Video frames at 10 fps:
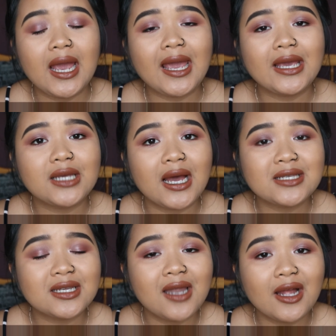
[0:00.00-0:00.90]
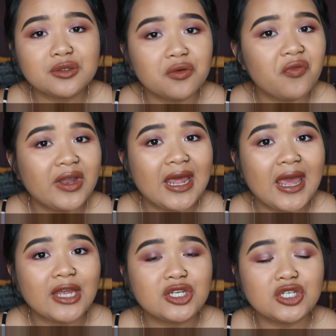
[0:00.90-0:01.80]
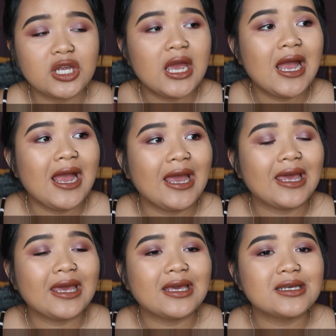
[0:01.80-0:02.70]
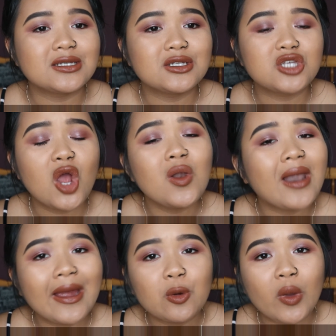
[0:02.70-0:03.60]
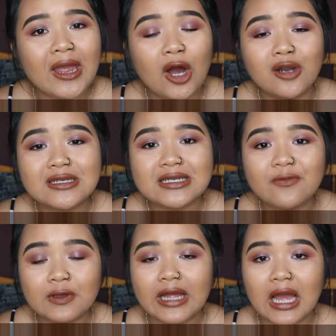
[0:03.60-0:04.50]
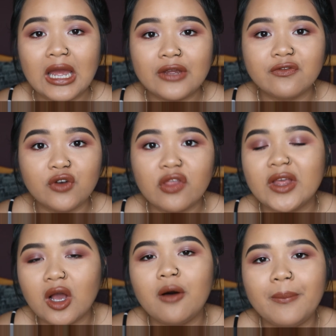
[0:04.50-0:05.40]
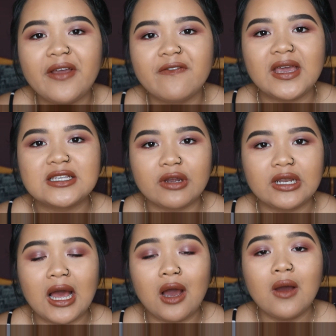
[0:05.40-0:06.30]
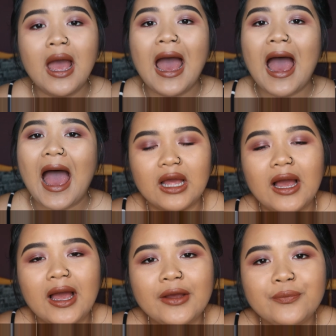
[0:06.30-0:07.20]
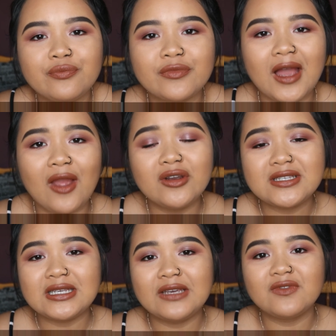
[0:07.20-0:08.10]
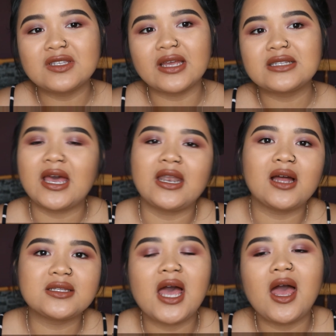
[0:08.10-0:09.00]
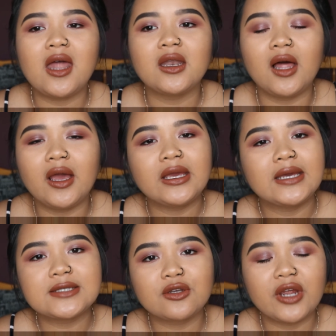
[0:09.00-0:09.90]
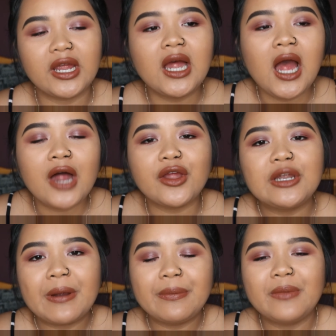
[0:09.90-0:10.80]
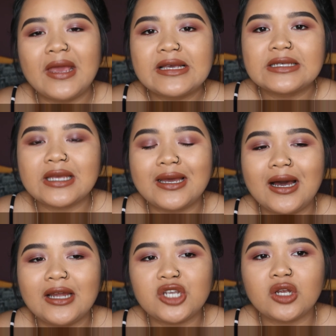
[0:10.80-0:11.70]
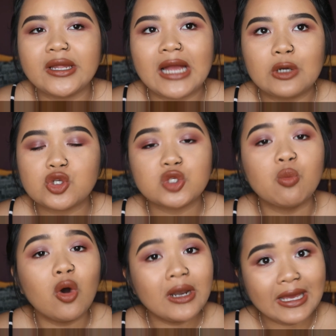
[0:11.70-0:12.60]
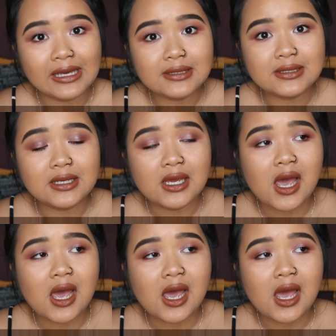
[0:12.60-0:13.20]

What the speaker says: It has a natural finish. It's so lightweight. I honestly feel like I have nothing on my face right now. I honestly give this like 10 out of 10. Like, it's great. The only problem is I don't like how small it is.